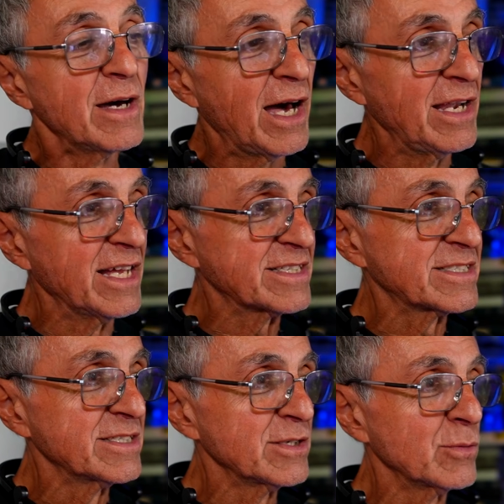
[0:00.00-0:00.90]

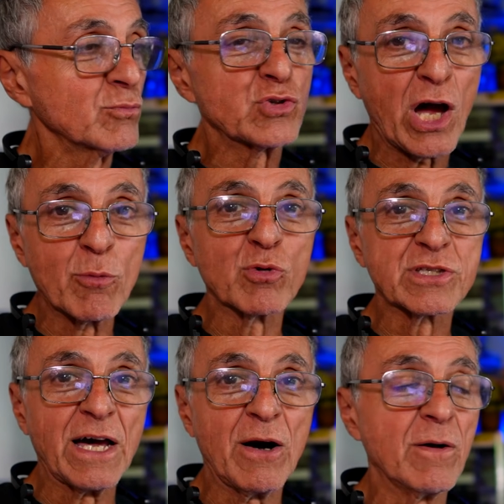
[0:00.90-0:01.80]
Unless time will
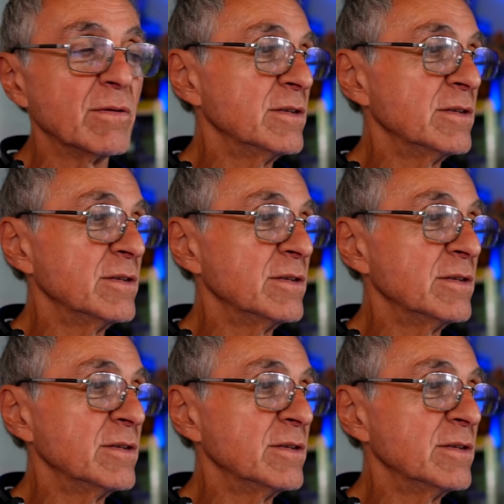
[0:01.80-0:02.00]
tell.